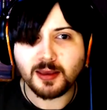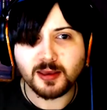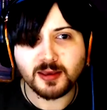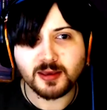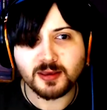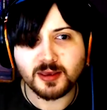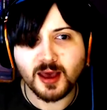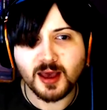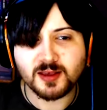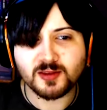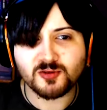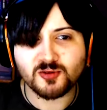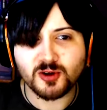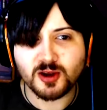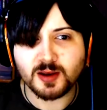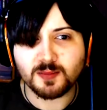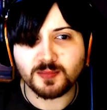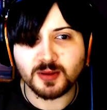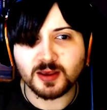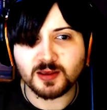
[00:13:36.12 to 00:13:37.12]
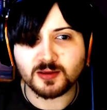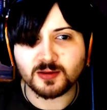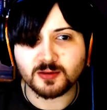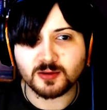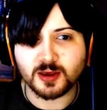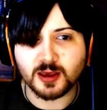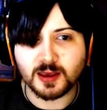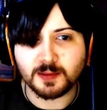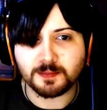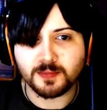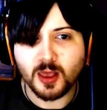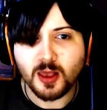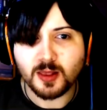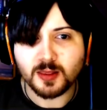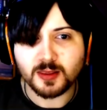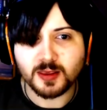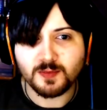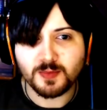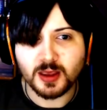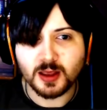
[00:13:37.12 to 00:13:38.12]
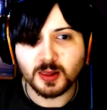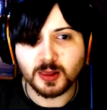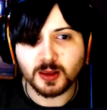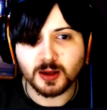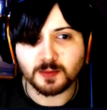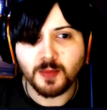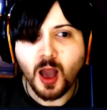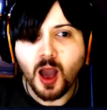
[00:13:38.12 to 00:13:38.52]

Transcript: guys, drown in peace, okay? Leave me alone.